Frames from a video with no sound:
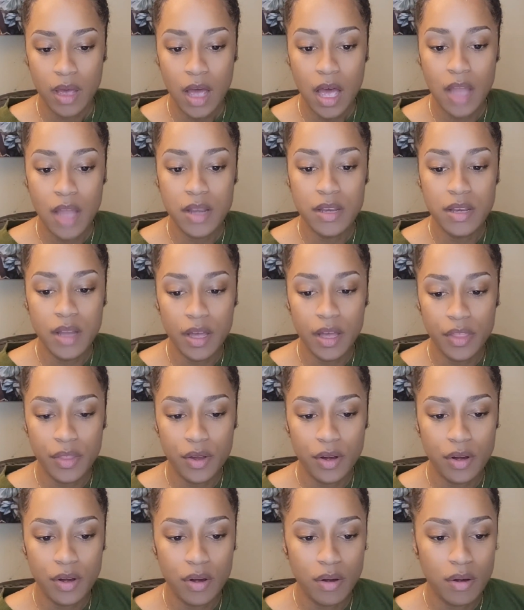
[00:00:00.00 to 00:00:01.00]

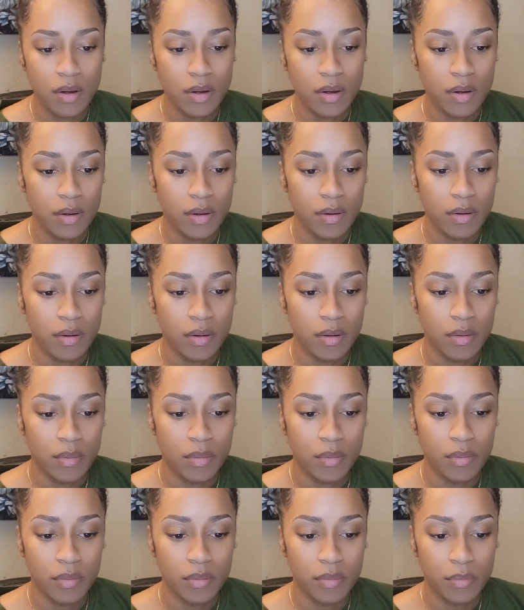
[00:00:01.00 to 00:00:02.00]
Another
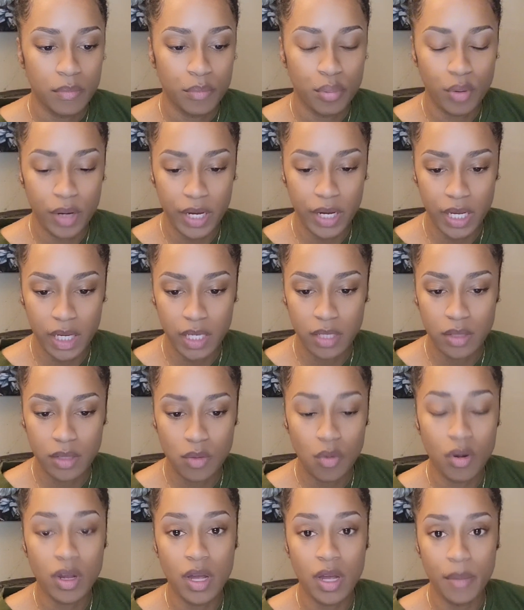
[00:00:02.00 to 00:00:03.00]
brand
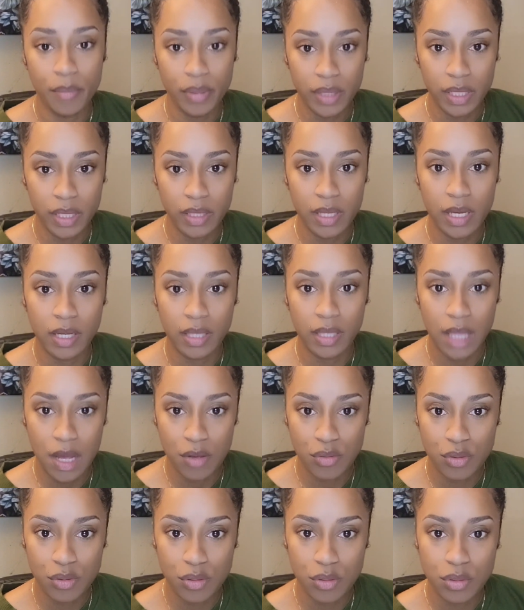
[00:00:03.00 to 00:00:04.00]
or company that
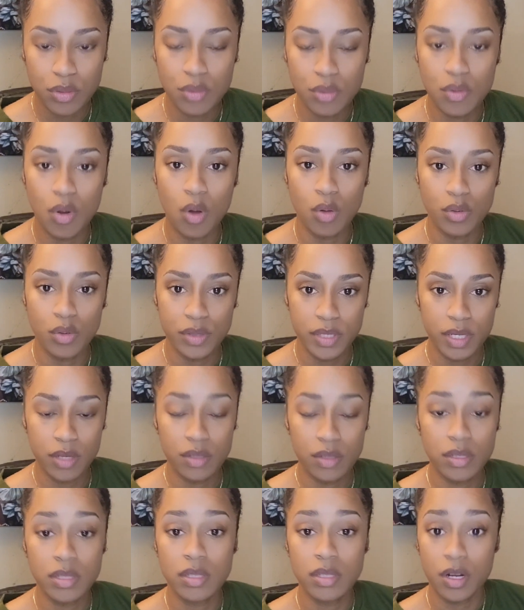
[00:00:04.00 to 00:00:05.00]
allows you to
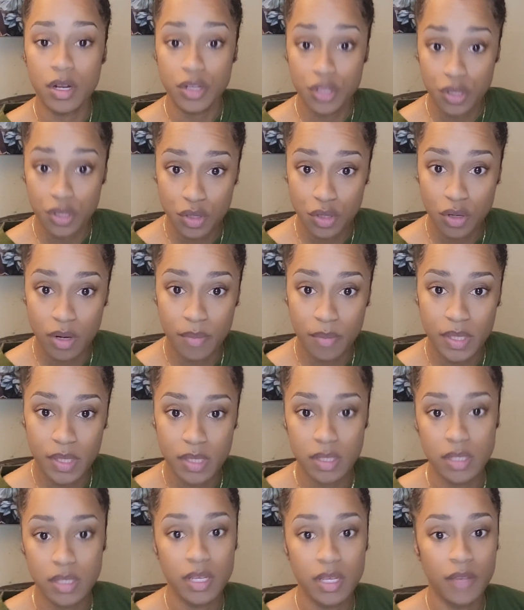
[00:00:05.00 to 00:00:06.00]
wholesale to start your scrub
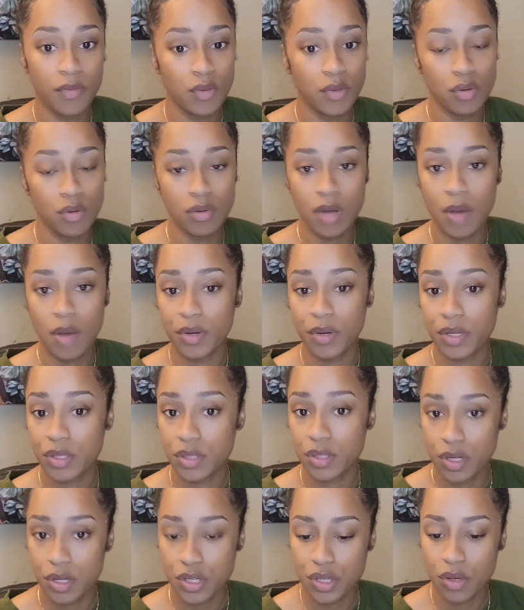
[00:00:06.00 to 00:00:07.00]
business, if you do not want to
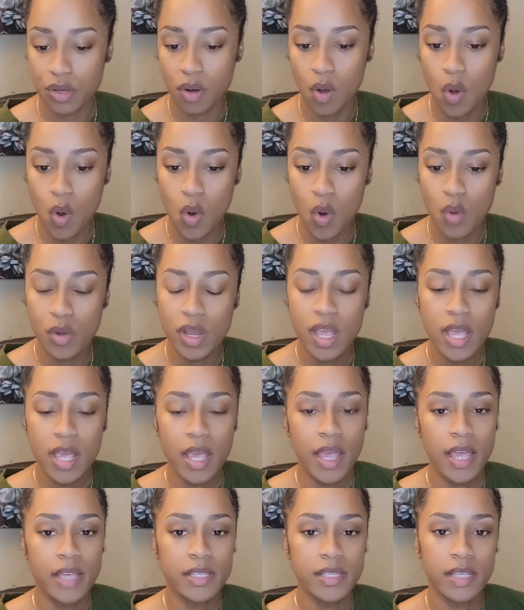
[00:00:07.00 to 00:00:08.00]
start your own,
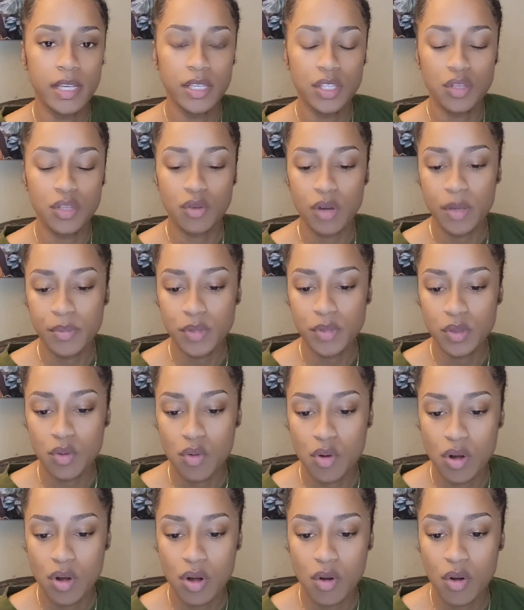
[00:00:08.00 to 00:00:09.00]
is a scrub
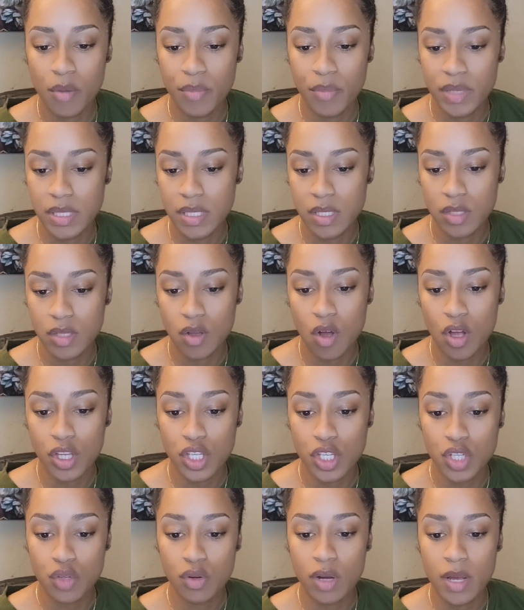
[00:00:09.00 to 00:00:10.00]
store or business called
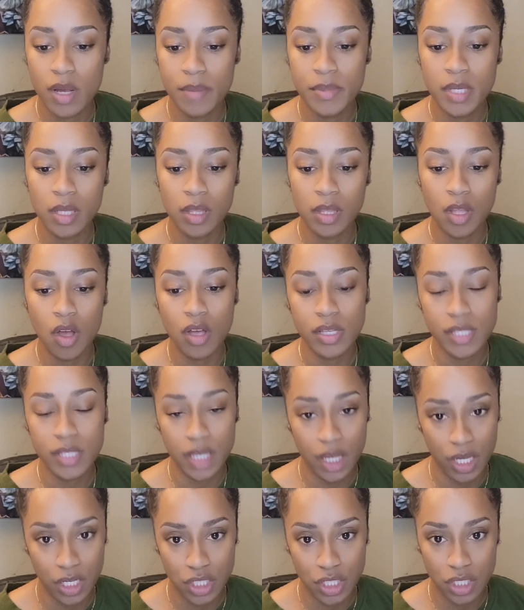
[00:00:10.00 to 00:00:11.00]
Scrubs Los
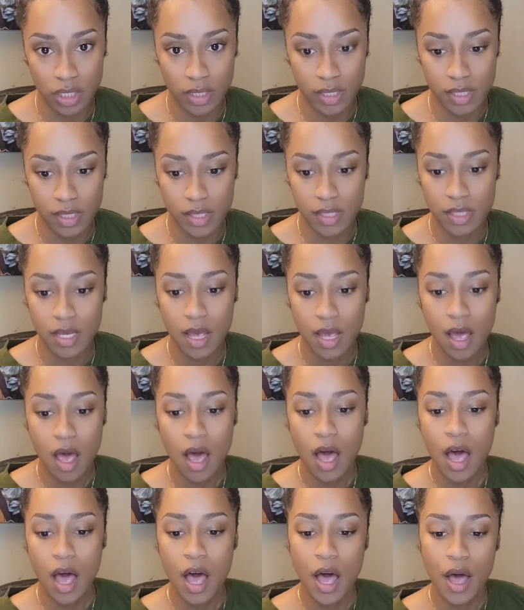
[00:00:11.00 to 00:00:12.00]
Angeles.
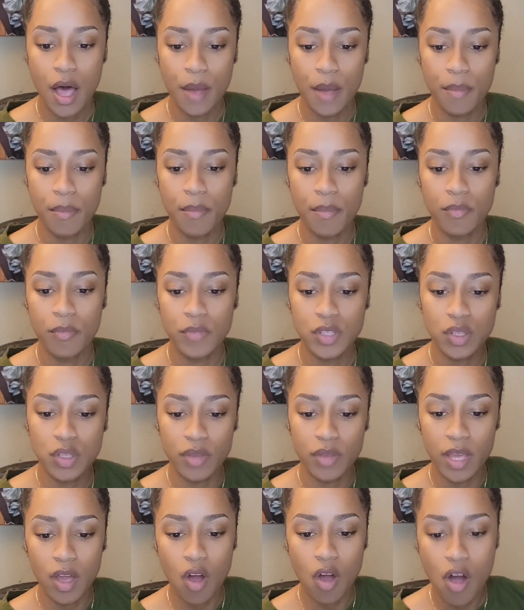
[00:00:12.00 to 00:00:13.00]
So
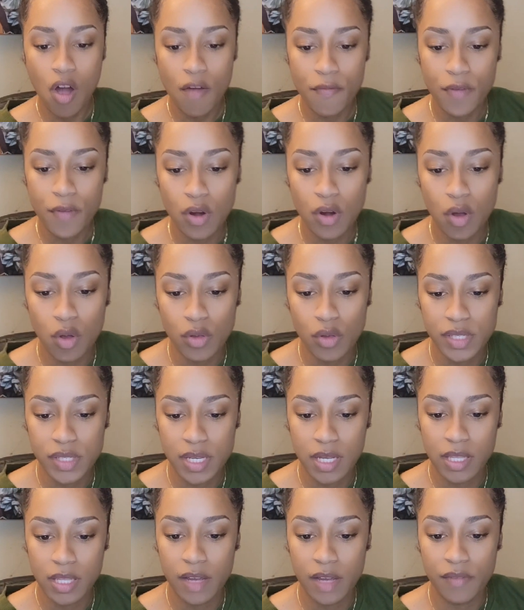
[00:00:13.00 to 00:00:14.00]
they offer
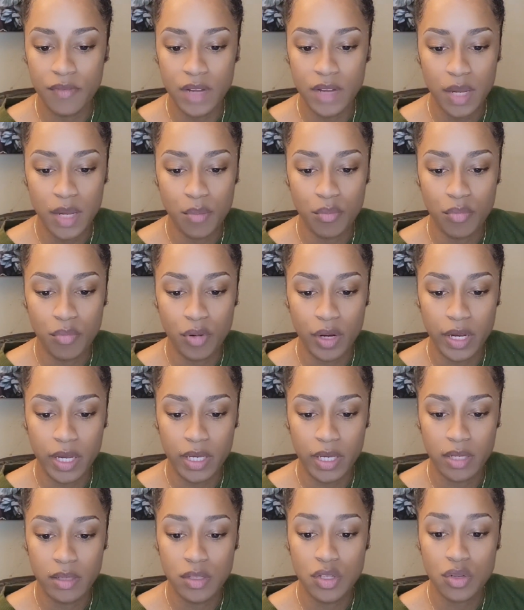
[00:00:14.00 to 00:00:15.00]
wholesaling of name
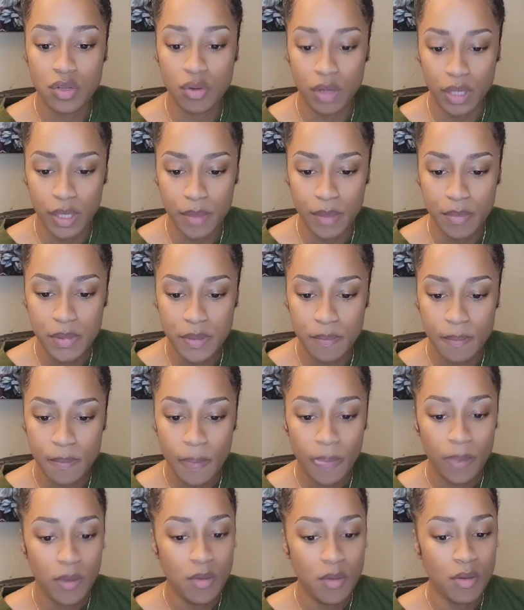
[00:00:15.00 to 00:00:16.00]
brand scrubs.
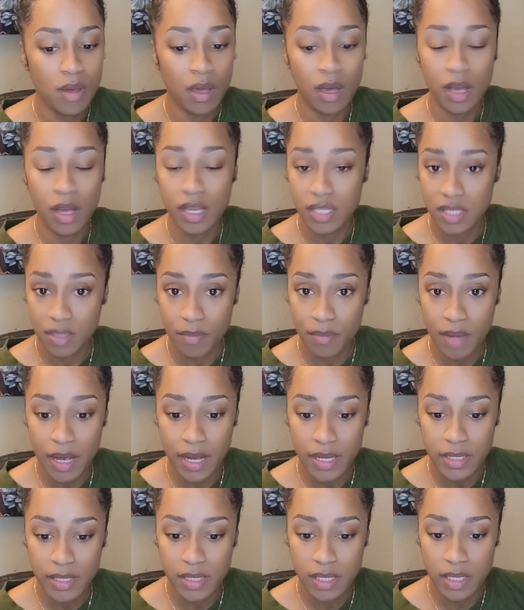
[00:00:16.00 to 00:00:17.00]
You can
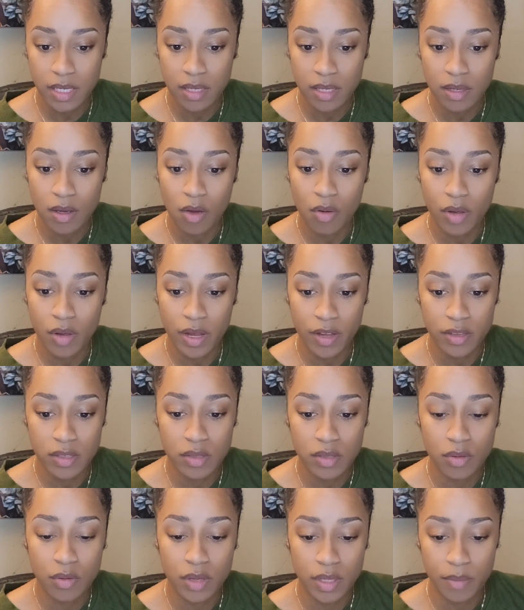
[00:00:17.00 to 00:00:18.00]
customize it. Okay.
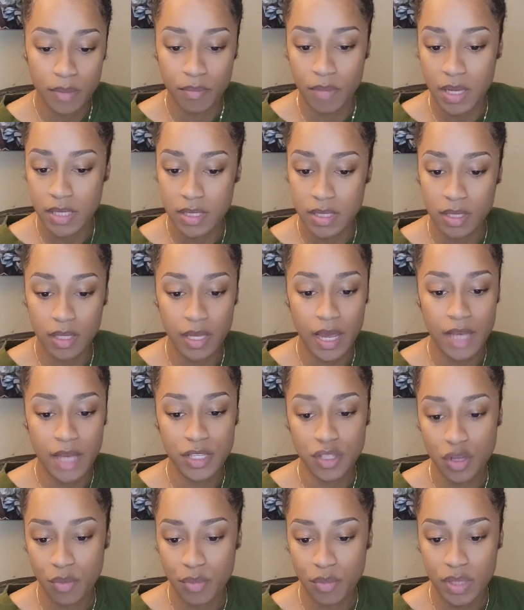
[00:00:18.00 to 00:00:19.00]
So it basically
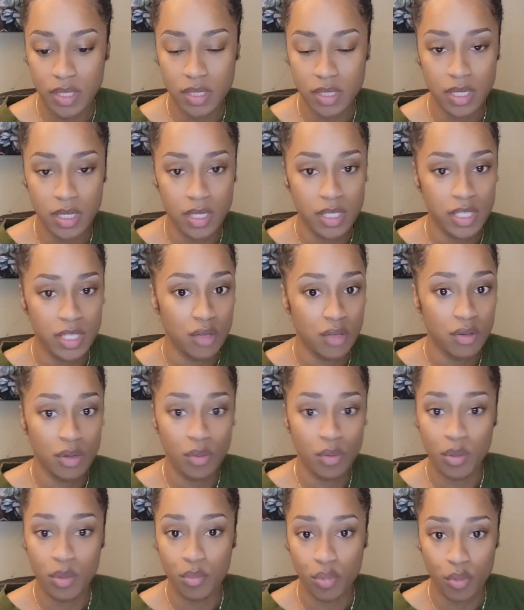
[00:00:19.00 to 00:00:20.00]
has your business. You
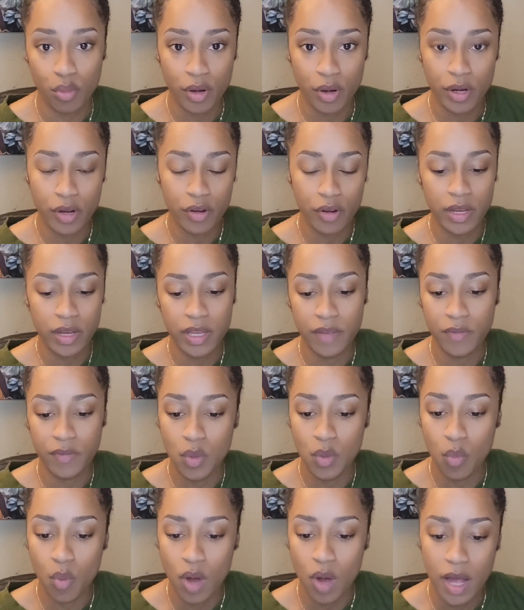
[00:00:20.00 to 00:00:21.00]
can embroider it if
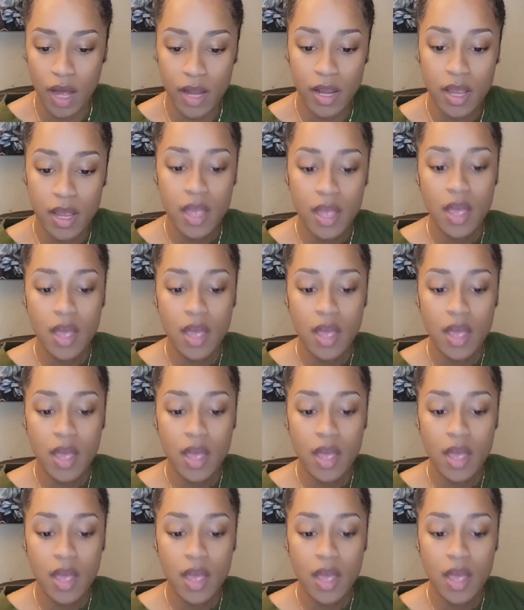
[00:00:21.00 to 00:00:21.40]
you want.